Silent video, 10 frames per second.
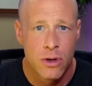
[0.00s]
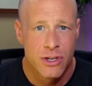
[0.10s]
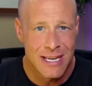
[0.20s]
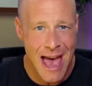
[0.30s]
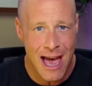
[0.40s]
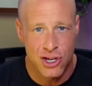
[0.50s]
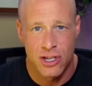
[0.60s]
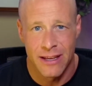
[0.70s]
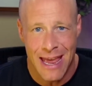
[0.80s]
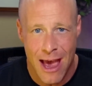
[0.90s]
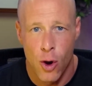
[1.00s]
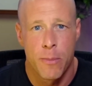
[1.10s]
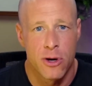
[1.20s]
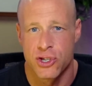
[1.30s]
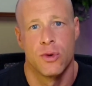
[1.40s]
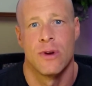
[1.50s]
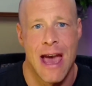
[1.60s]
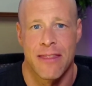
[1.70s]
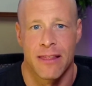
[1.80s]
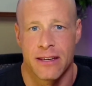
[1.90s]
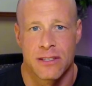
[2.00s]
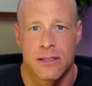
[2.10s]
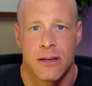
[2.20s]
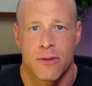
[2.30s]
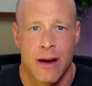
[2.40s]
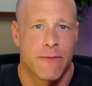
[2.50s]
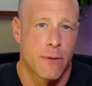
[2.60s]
to actually help our student athletes, right?